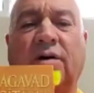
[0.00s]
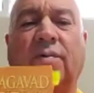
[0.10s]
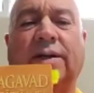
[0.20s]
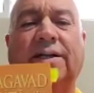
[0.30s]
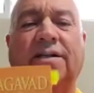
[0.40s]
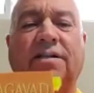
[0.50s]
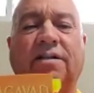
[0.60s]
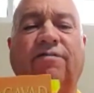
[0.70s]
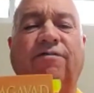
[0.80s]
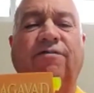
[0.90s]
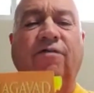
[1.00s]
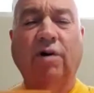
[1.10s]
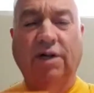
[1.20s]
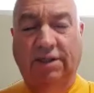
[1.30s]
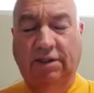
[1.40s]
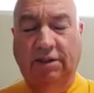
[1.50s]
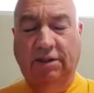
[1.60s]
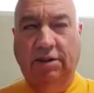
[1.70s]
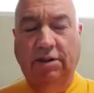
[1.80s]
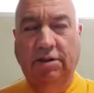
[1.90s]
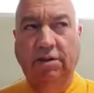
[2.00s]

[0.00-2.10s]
what is the force